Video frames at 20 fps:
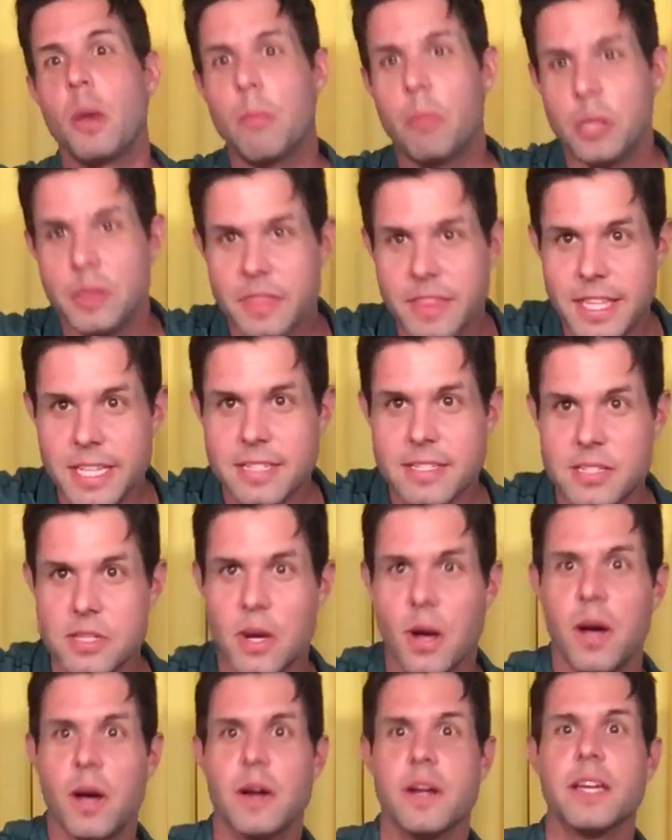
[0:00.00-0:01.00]
But this
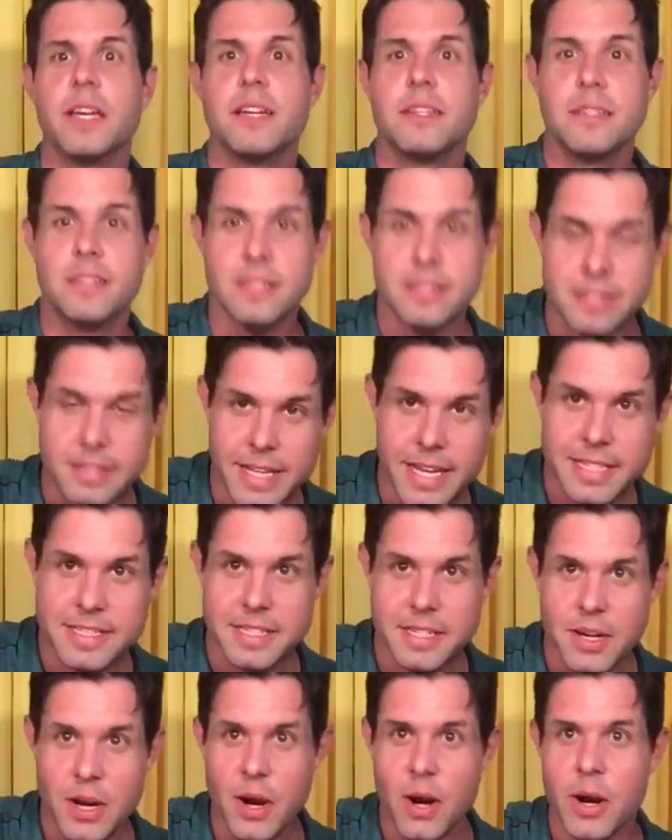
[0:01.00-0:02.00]
song,
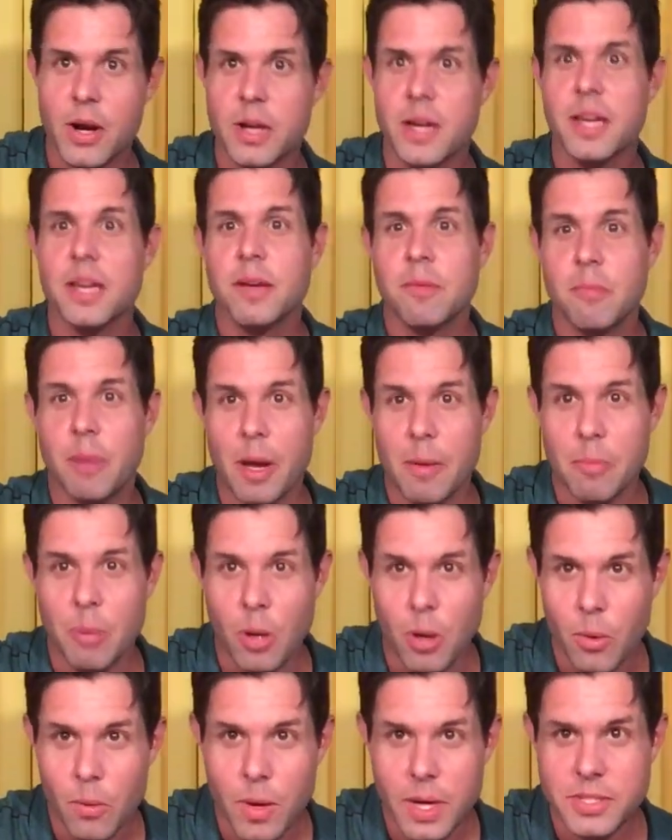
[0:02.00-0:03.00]
Dyslexic Heart by
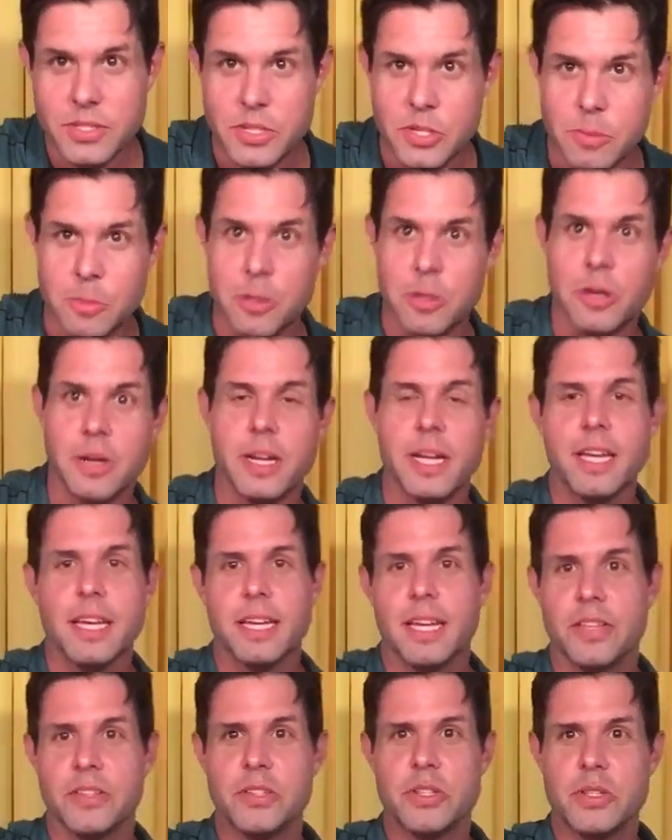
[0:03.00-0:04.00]
Paul Westerberg.
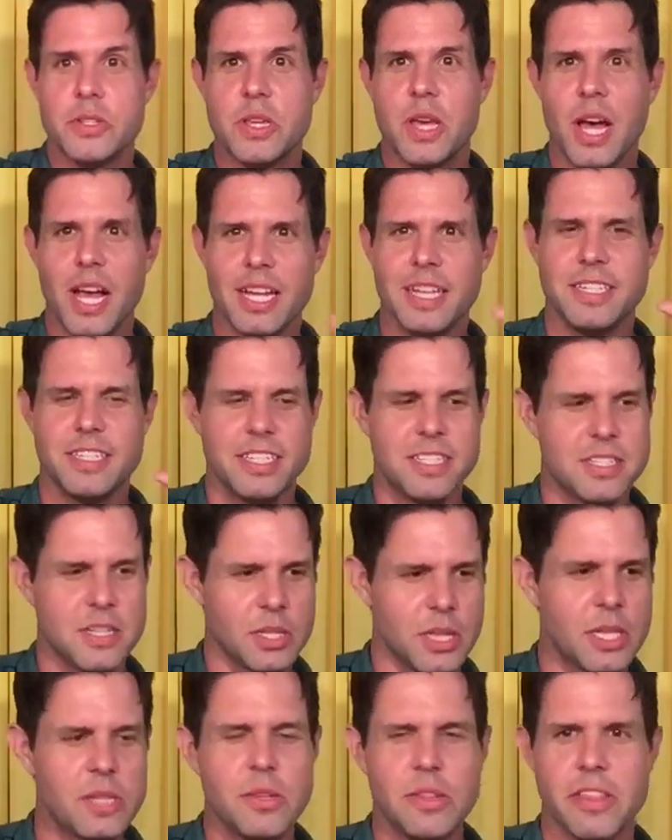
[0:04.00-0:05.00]
It's just got just a
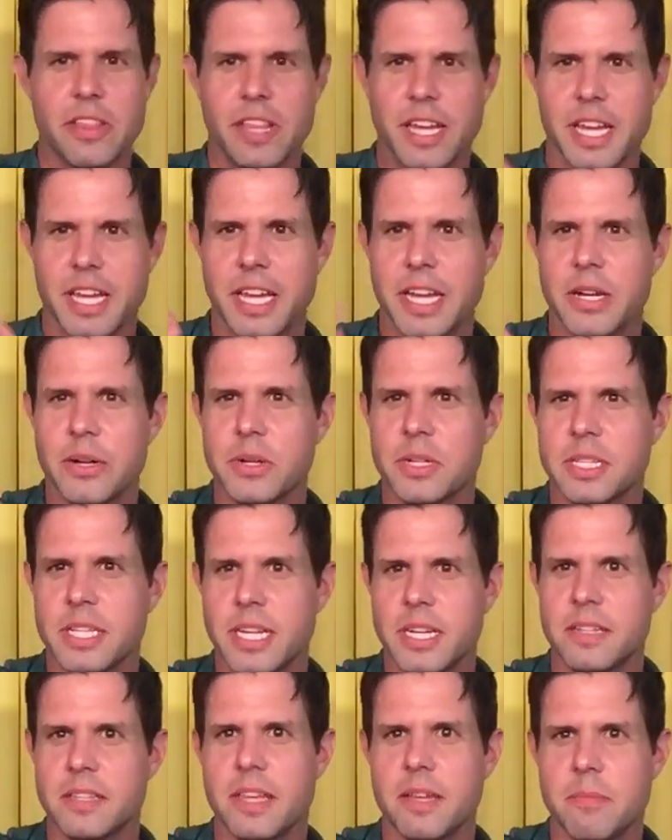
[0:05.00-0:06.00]
little thing here and
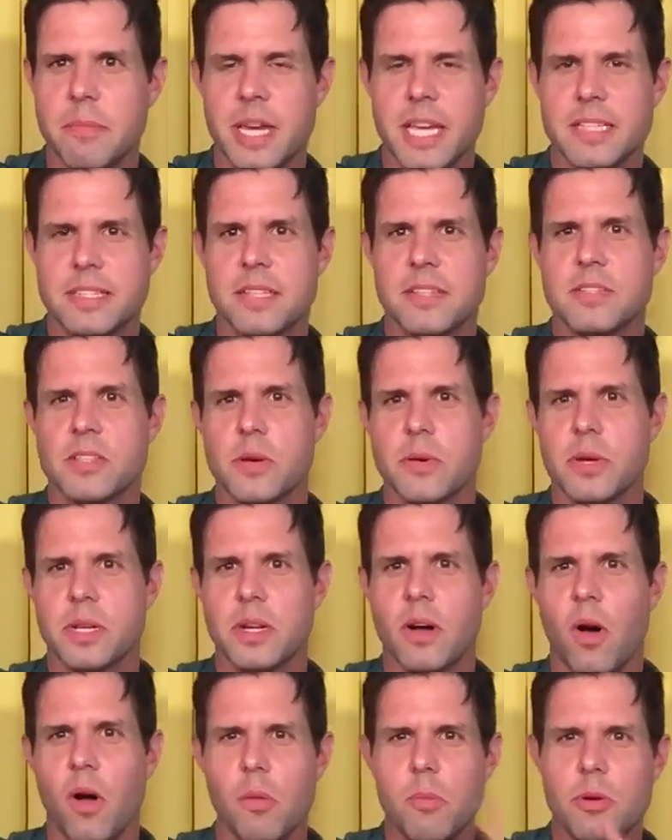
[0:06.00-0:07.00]
there that makes it so it
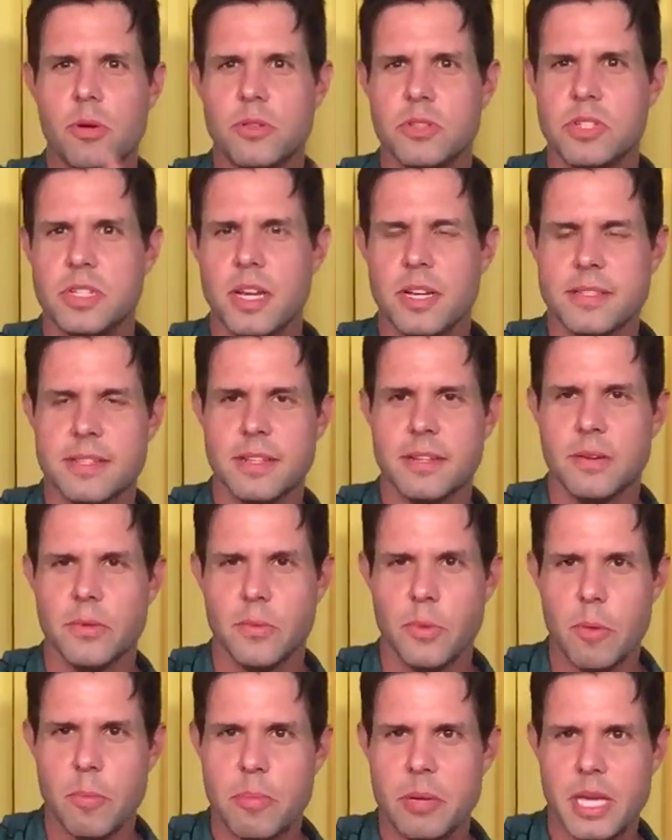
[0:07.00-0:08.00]
almost doesn't
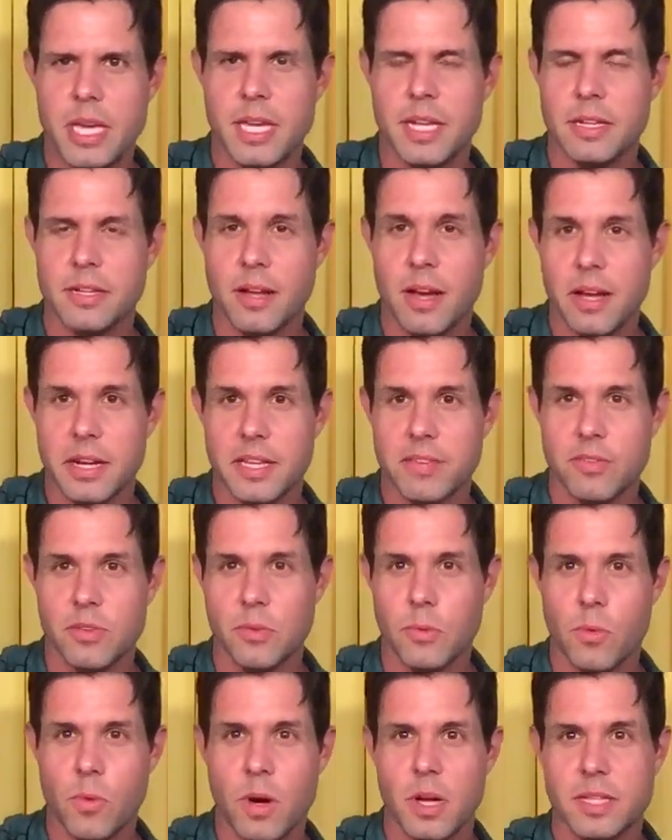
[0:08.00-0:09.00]
repeat, not
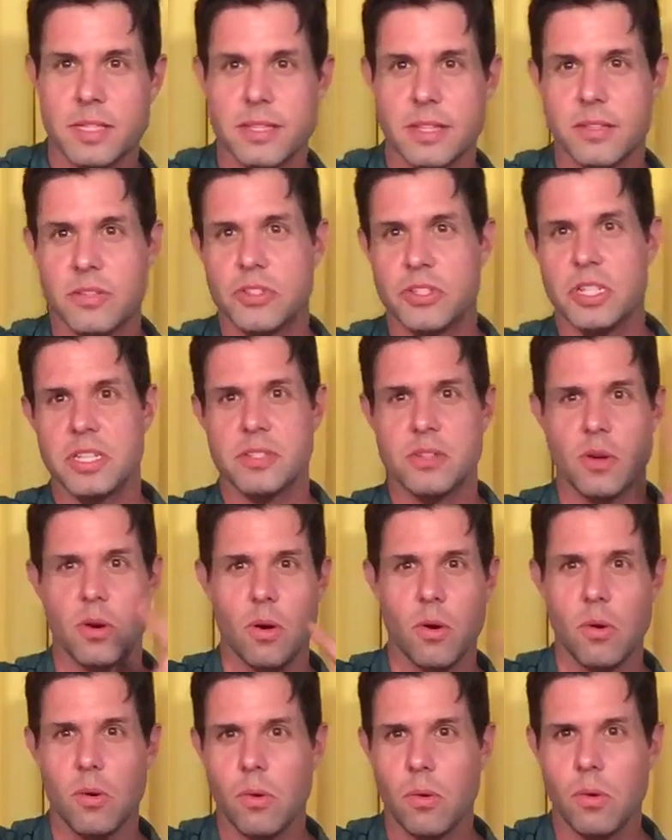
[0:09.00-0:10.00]
even once. It's just a
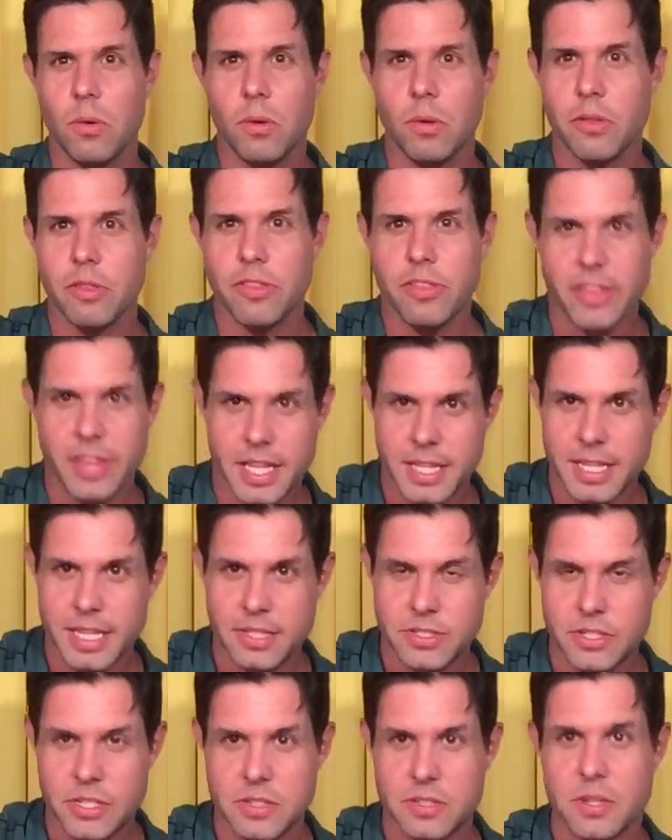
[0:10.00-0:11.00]
whole thing
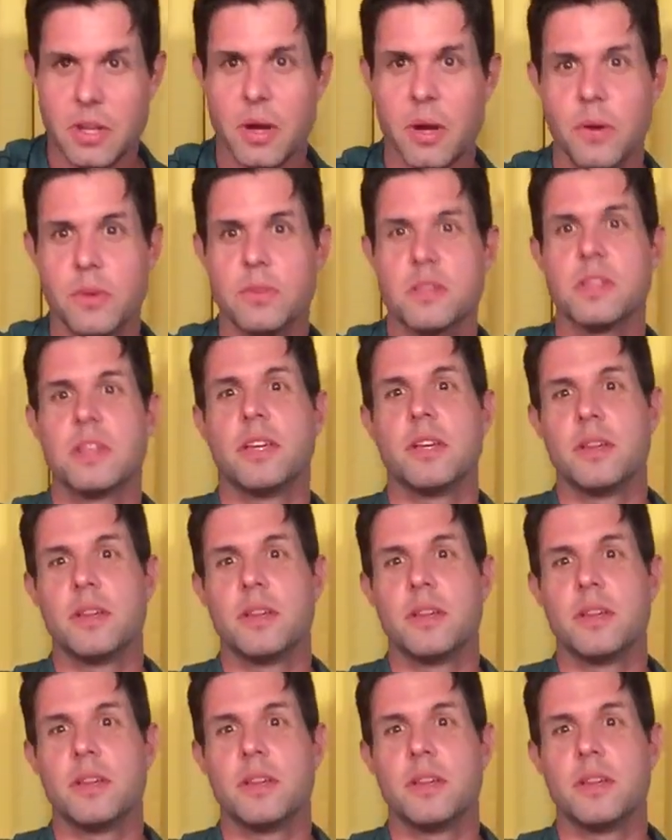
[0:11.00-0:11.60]
that just goes.